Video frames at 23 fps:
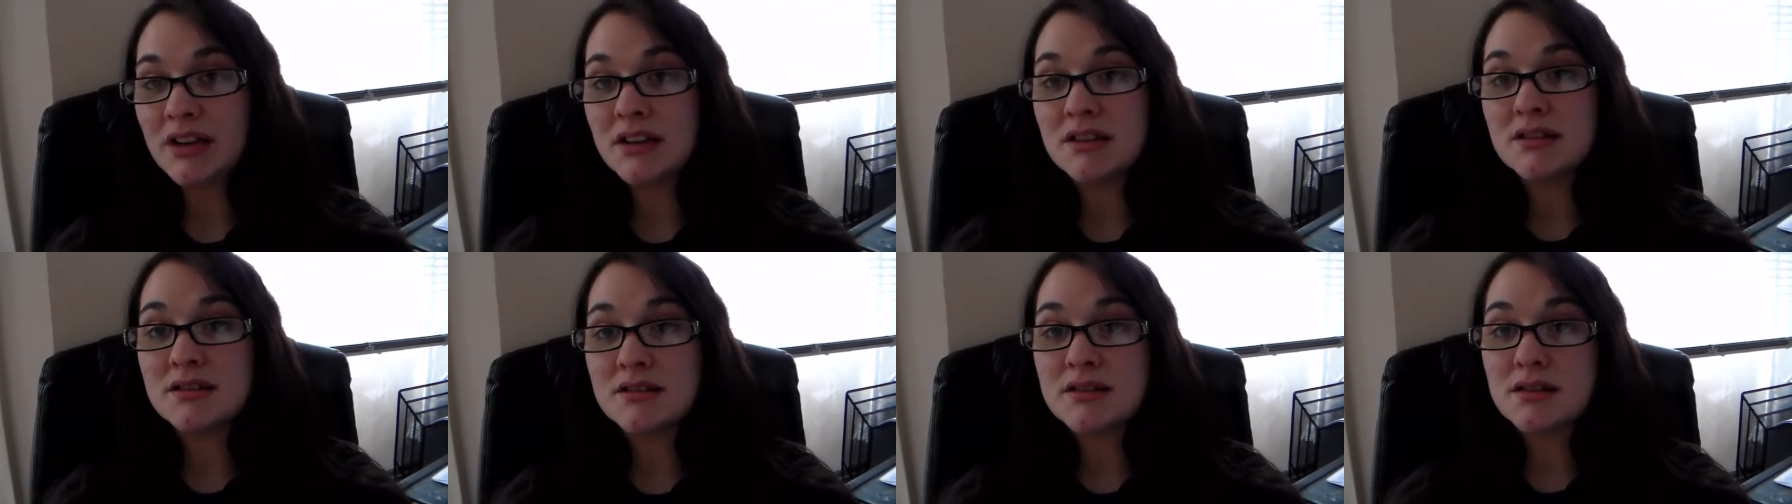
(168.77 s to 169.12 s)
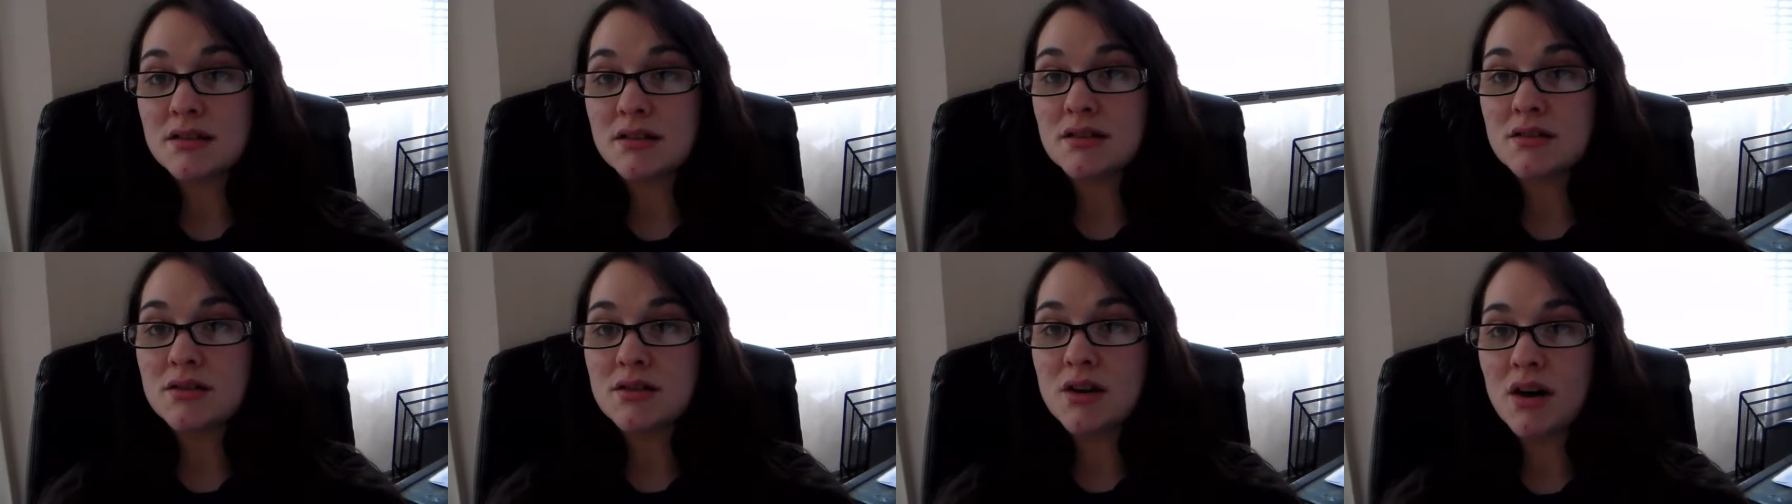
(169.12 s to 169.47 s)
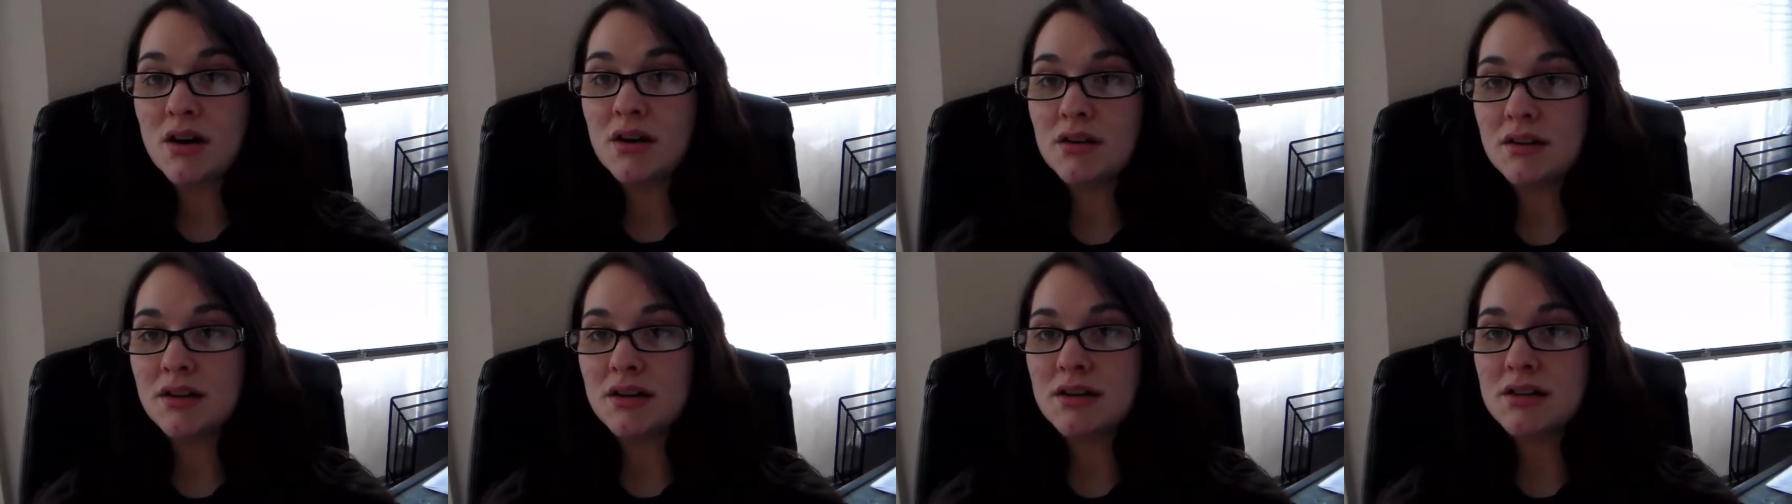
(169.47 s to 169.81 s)
He is an
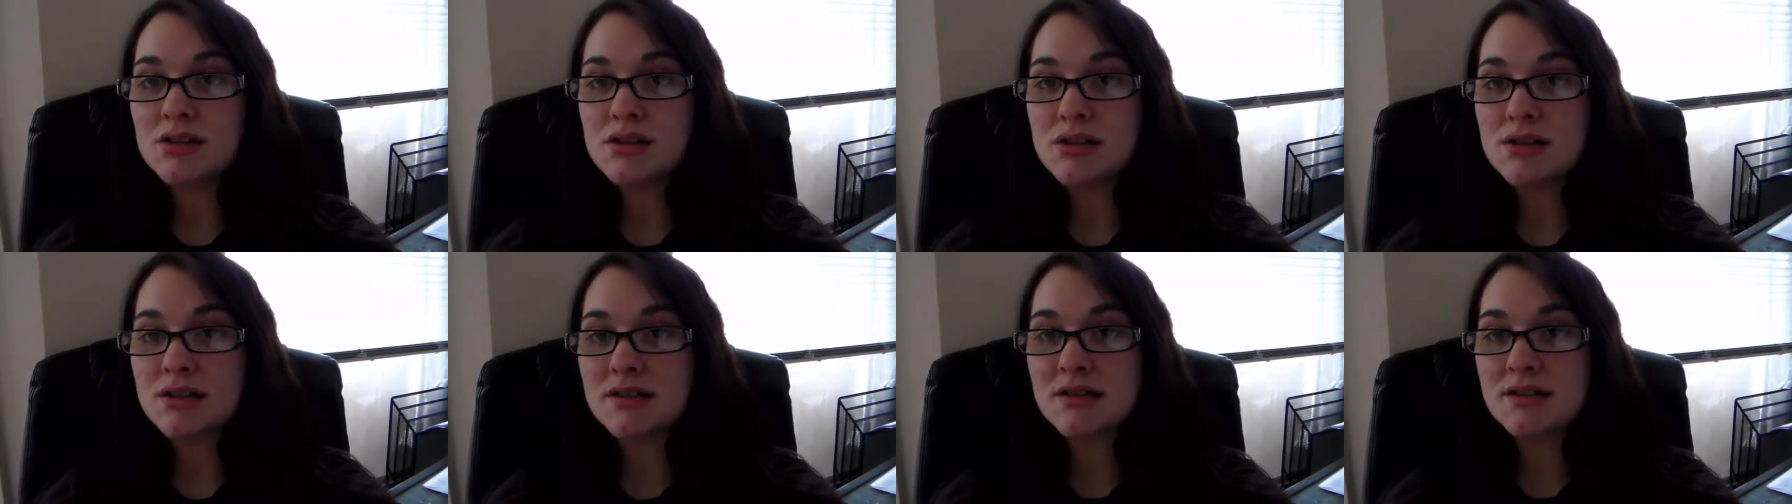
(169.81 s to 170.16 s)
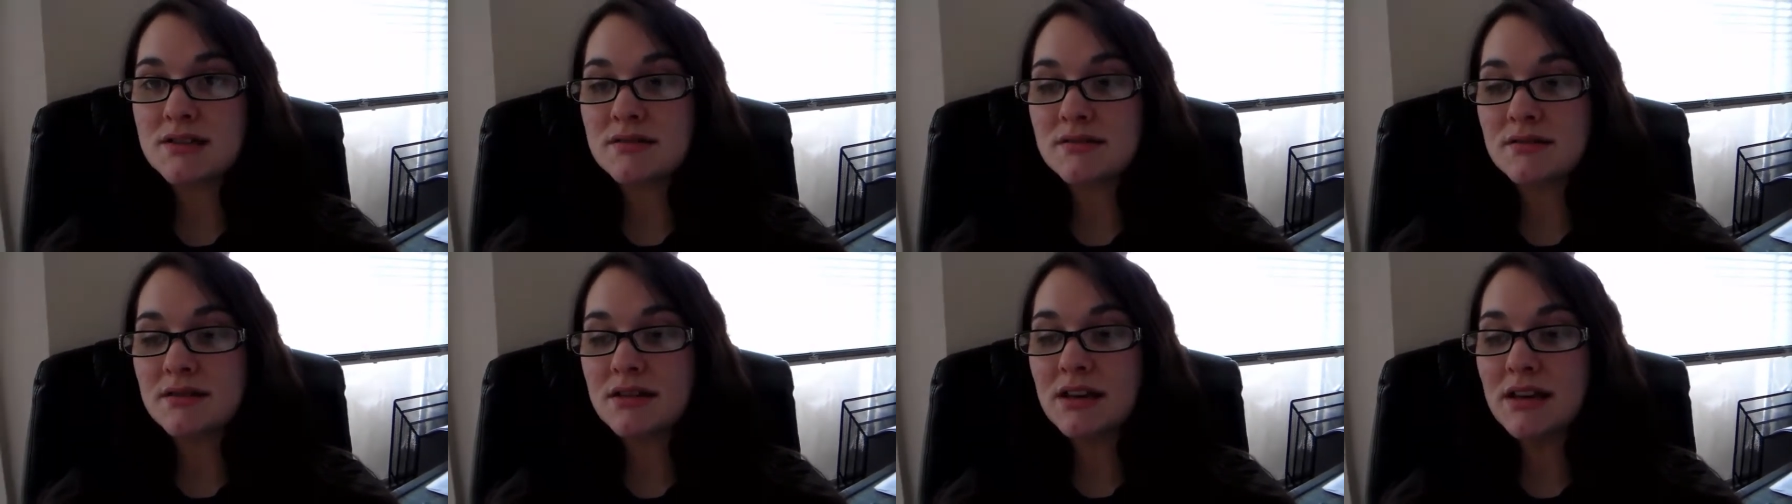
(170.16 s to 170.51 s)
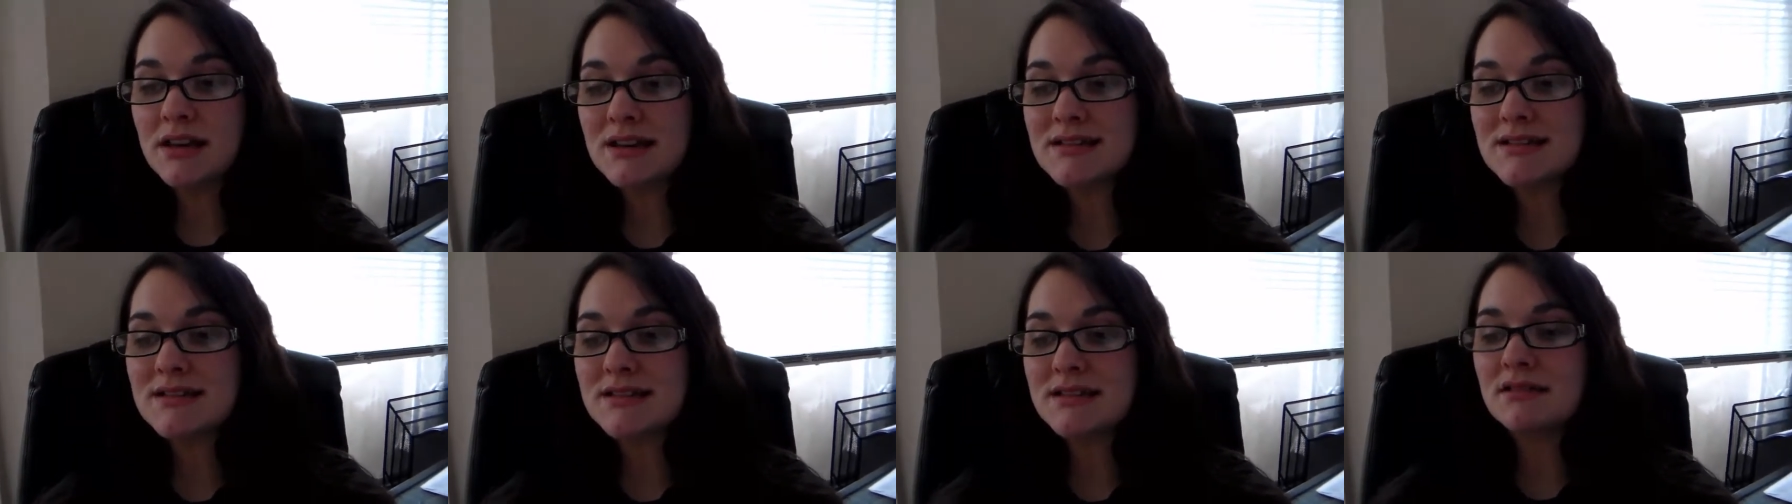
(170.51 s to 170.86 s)
adult. He just
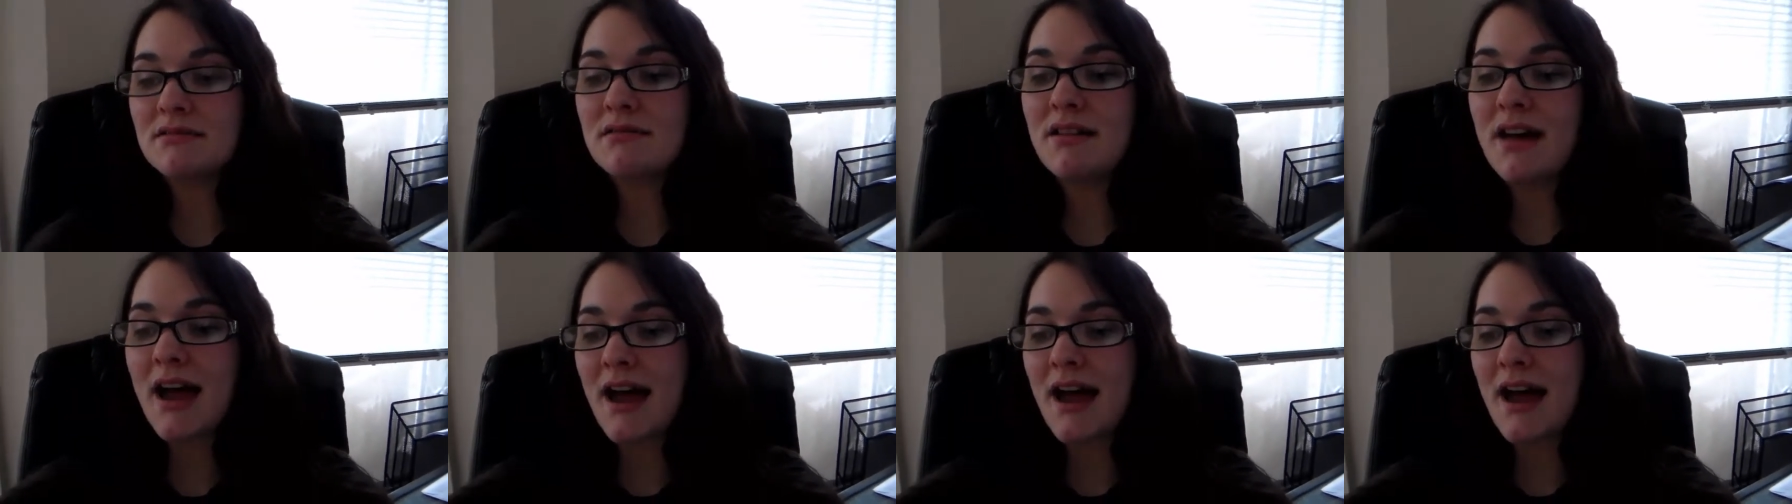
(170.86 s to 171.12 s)
he still